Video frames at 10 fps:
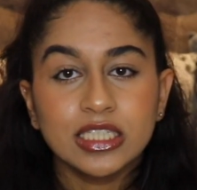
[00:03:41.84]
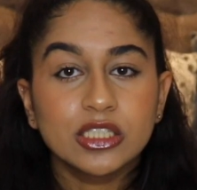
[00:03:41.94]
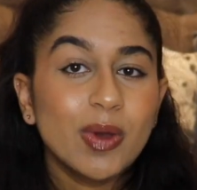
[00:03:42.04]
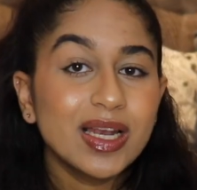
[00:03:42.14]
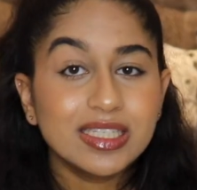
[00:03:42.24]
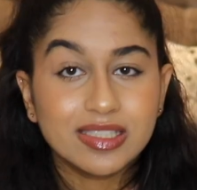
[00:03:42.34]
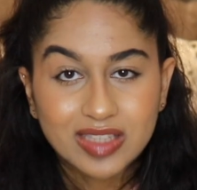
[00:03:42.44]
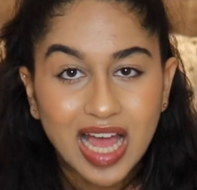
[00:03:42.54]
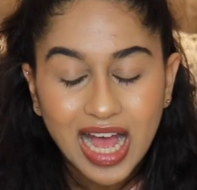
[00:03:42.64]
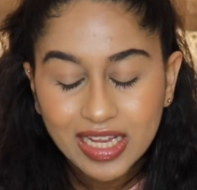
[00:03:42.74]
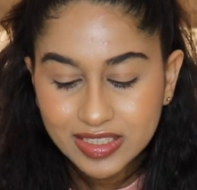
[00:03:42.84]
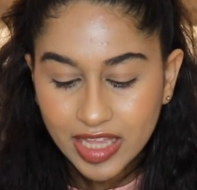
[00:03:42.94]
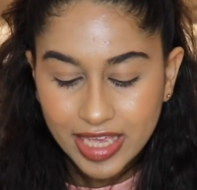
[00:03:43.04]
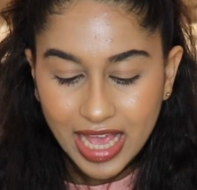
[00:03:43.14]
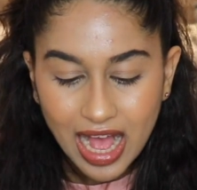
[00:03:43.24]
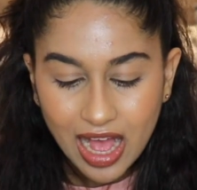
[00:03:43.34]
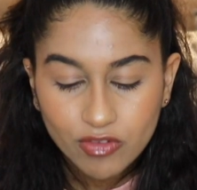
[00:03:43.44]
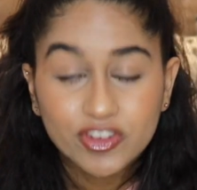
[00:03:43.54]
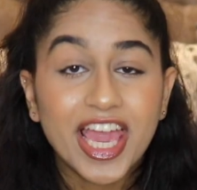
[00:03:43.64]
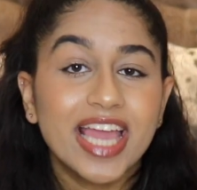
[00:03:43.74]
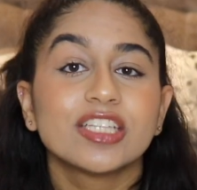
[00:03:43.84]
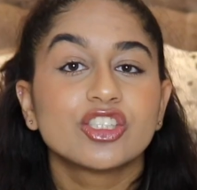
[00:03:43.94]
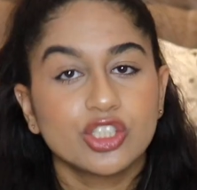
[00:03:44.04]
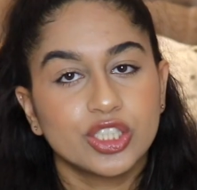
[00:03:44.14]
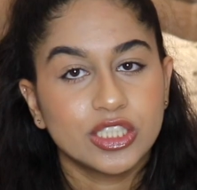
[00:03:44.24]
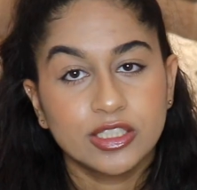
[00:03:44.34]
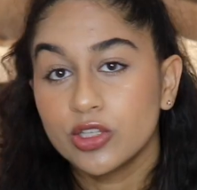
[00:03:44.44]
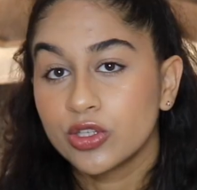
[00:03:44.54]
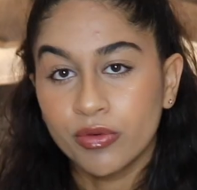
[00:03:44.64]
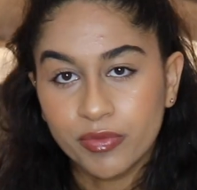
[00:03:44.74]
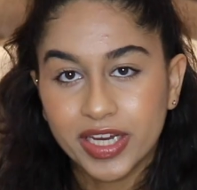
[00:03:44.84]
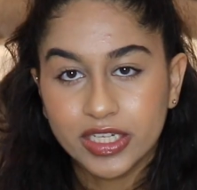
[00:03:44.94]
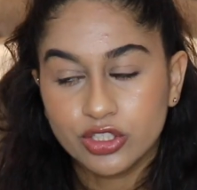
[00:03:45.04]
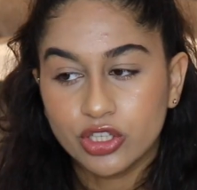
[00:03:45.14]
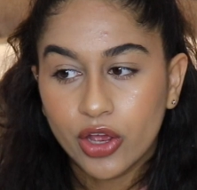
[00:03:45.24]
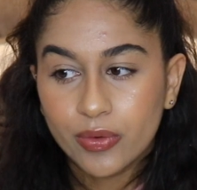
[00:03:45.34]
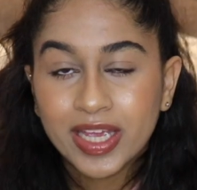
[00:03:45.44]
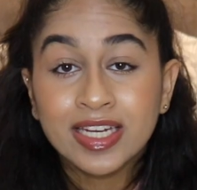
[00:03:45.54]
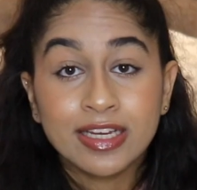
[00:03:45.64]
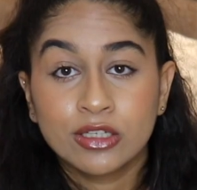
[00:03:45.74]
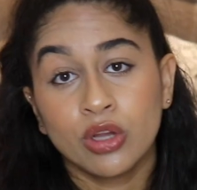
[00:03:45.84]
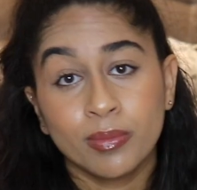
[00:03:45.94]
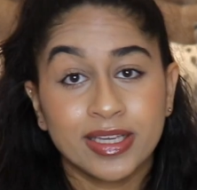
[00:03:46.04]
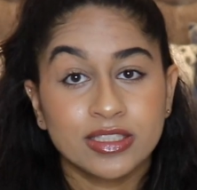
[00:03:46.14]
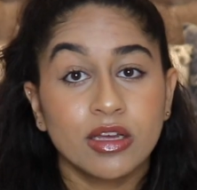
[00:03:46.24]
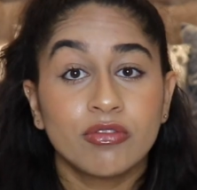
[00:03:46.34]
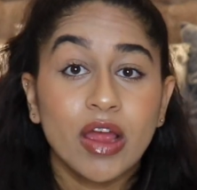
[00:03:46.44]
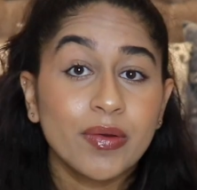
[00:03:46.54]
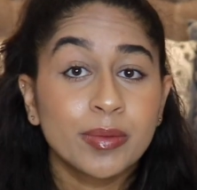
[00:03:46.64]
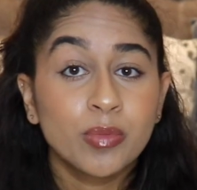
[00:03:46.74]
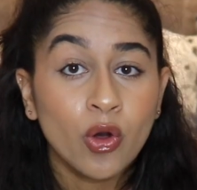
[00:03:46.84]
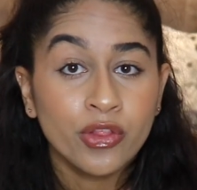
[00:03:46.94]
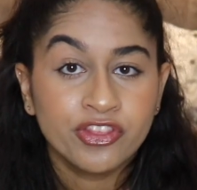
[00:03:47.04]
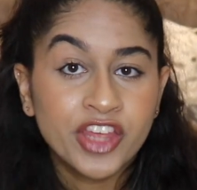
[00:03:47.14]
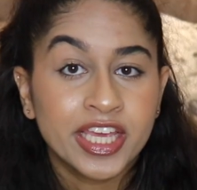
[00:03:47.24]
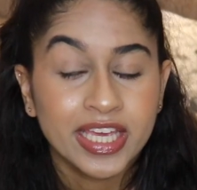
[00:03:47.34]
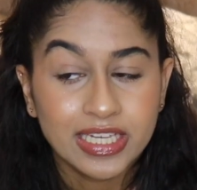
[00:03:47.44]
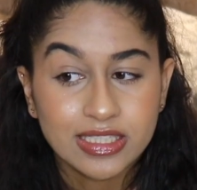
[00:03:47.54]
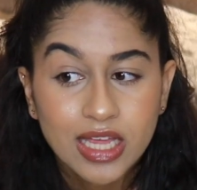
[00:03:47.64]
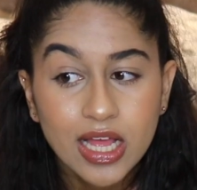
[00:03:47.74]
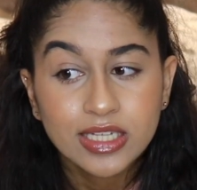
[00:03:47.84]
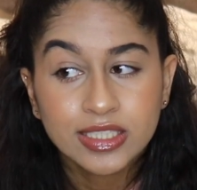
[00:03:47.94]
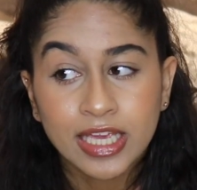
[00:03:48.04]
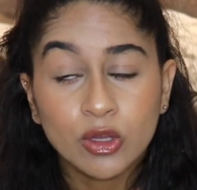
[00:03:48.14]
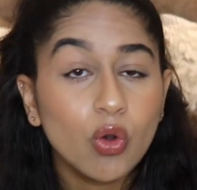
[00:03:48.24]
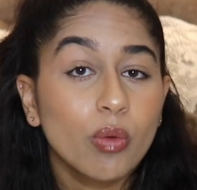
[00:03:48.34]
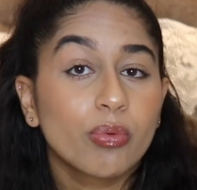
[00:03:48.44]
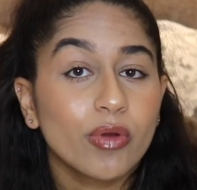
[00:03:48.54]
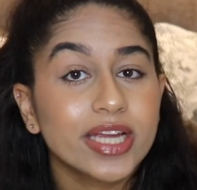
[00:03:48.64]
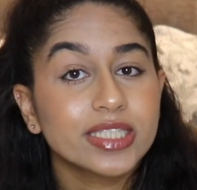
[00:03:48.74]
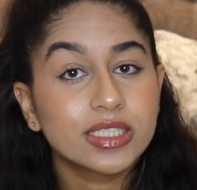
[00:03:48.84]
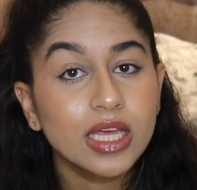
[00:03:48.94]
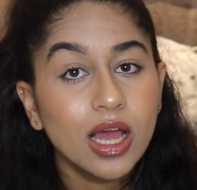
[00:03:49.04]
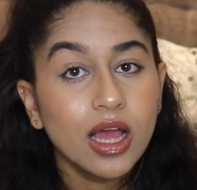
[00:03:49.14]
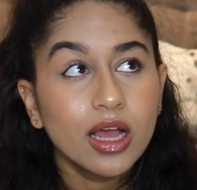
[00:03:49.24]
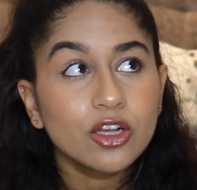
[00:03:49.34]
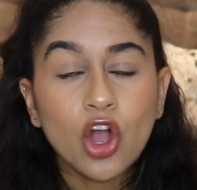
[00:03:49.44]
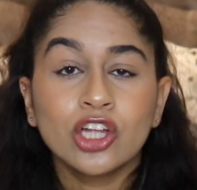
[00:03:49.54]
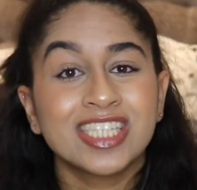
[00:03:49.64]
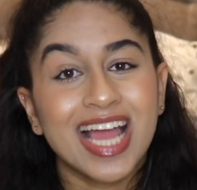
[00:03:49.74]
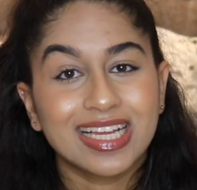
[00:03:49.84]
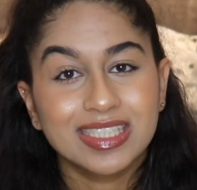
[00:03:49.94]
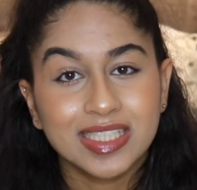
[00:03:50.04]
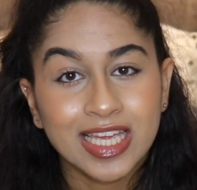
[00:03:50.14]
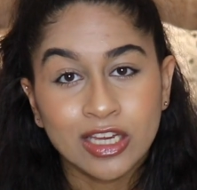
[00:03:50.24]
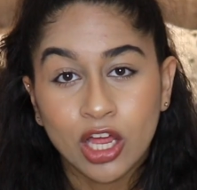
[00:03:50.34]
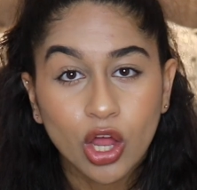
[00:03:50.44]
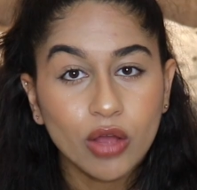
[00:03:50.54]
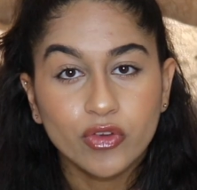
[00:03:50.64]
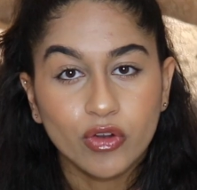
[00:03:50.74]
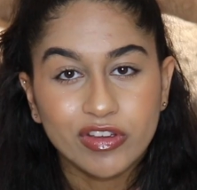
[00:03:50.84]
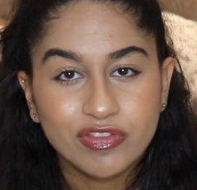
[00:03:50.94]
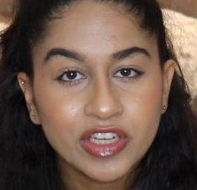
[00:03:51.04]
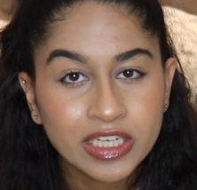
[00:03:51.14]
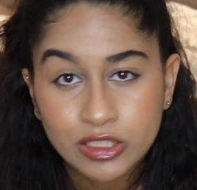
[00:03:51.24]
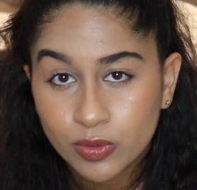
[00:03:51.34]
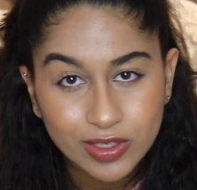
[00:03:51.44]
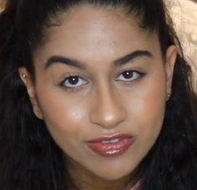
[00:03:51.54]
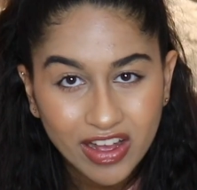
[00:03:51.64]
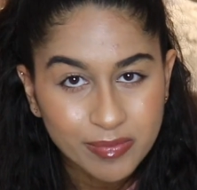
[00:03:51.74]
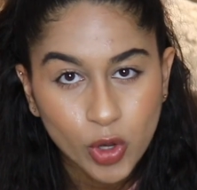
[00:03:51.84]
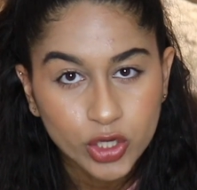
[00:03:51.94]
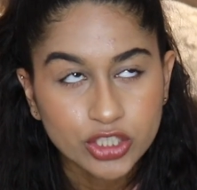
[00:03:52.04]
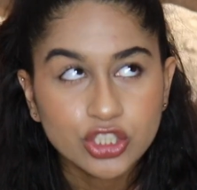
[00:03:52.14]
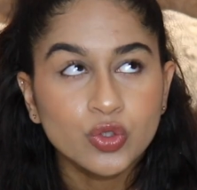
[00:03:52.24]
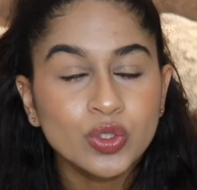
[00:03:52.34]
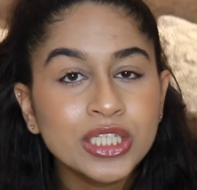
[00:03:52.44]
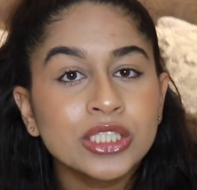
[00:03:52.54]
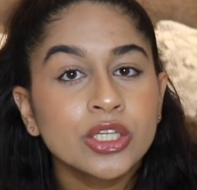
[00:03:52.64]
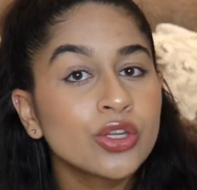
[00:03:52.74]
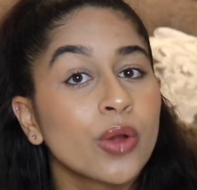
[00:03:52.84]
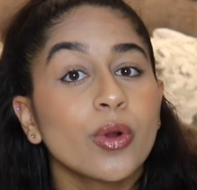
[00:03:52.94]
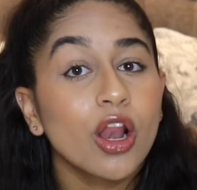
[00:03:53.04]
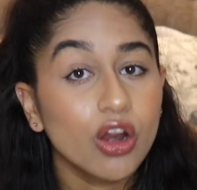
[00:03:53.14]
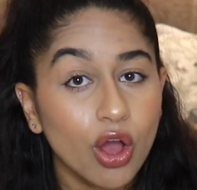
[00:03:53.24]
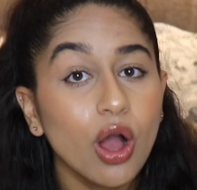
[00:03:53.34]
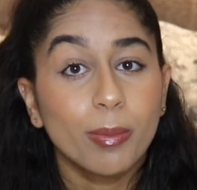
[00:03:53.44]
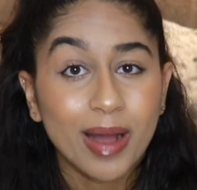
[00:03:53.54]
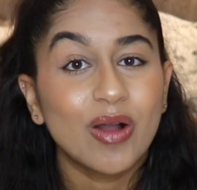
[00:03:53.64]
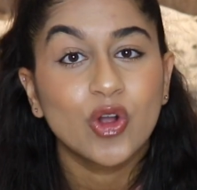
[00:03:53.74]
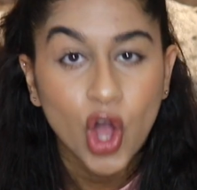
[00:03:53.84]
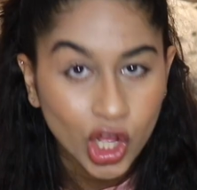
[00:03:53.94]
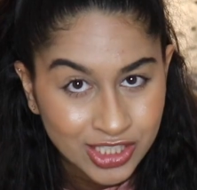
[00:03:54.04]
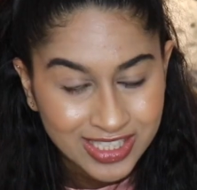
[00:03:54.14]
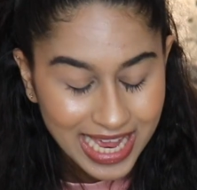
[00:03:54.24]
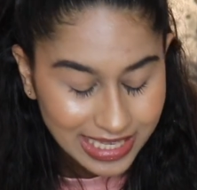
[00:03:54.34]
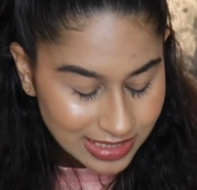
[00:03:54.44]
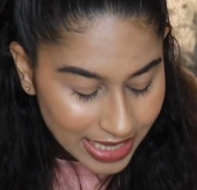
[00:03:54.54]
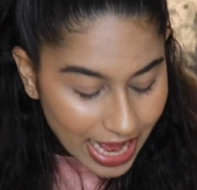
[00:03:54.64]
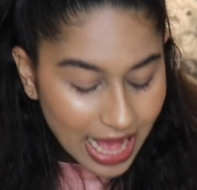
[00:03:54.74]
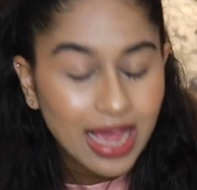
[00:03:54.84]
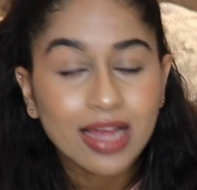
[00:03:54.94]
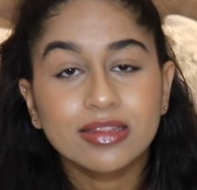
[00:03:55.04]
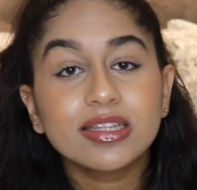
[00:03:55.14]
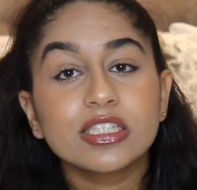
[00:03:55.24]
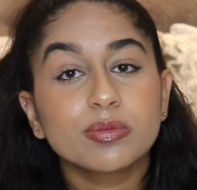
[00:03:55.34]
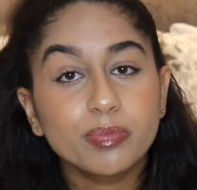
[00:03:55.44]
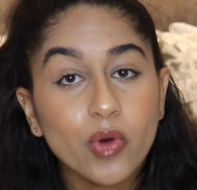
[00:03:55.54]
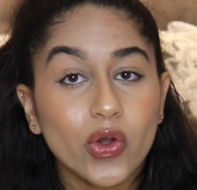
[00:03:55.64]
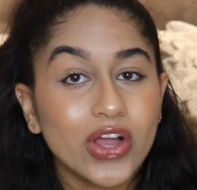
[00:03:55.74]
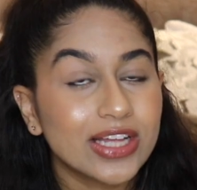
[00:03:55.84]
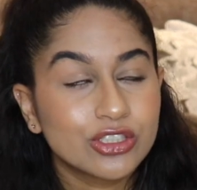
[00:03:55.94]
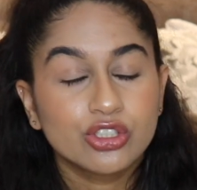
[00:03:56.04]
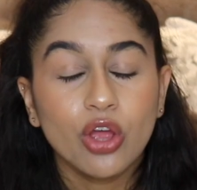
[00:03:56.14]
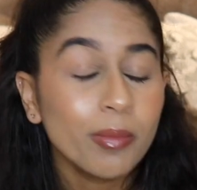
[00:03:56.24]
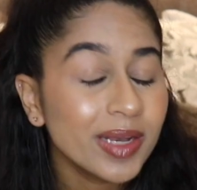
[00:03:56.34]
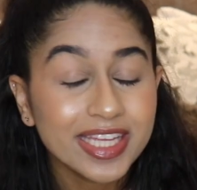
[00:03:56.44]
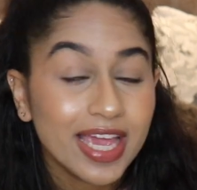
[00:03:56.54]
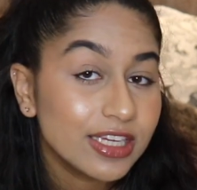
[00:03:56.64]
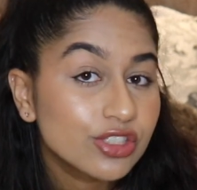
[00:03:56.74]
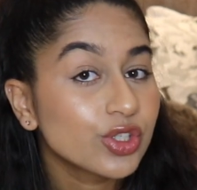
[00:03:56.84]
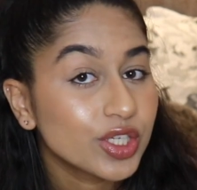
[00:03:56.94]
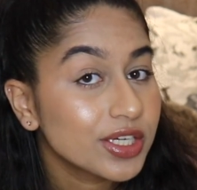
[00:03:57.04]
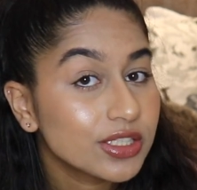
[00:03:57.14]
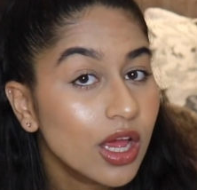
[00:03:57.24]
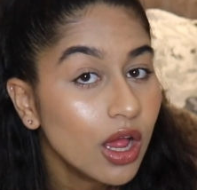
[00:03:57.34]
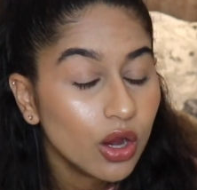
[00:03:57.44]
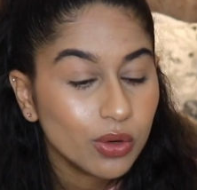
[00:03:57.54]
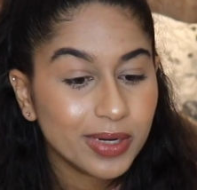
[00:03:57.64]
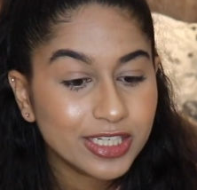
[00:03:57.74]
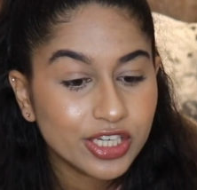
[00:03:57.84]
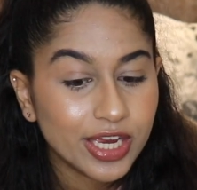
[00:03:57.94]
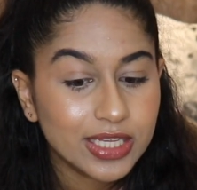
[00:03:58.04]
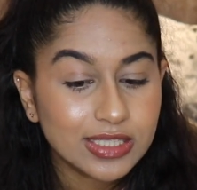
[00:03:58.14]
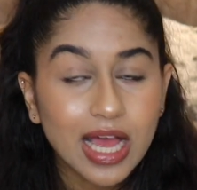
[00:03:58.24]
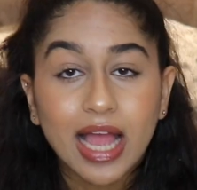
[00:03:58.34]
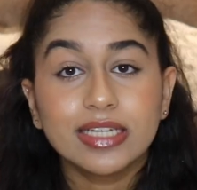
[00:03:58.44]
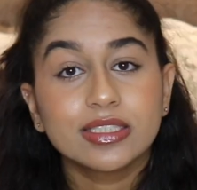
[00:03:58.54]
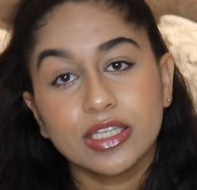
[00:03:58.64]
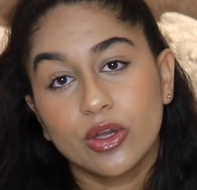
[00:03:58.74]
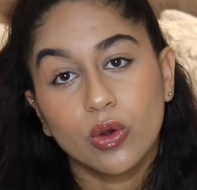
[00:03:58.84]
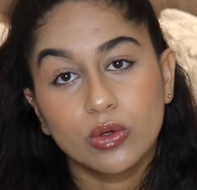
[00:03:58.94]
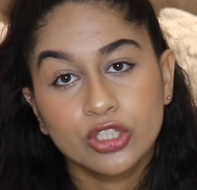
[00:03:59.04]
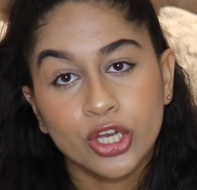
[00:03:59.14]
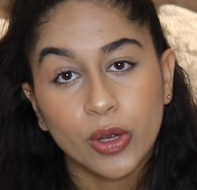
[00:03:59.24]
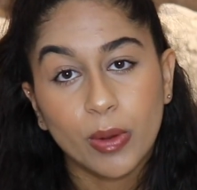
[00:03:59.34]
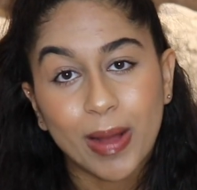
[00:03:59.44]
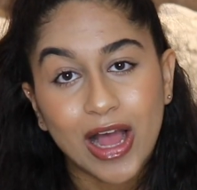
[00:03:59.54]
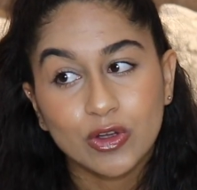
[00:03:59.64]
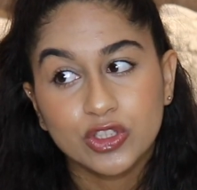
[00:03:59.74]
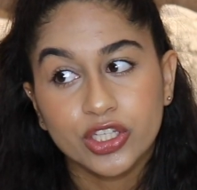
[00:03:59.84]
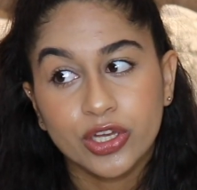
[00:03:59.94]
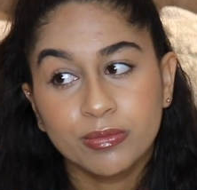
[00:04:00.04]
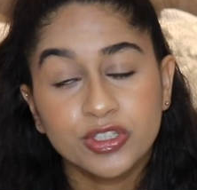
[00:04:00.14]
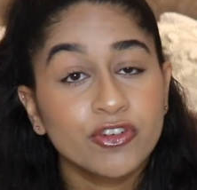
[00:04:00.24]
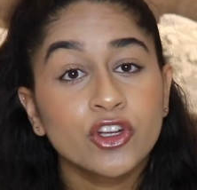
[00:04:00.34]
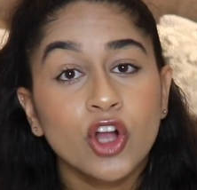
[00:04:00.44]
as well as that, they have case studies that you can read. So in economics, a very important thing is to incorporate context in a lot of your 15 and 25 markers. You need to know a lot about context, and this book has so many case studies, which is ideal to know about the different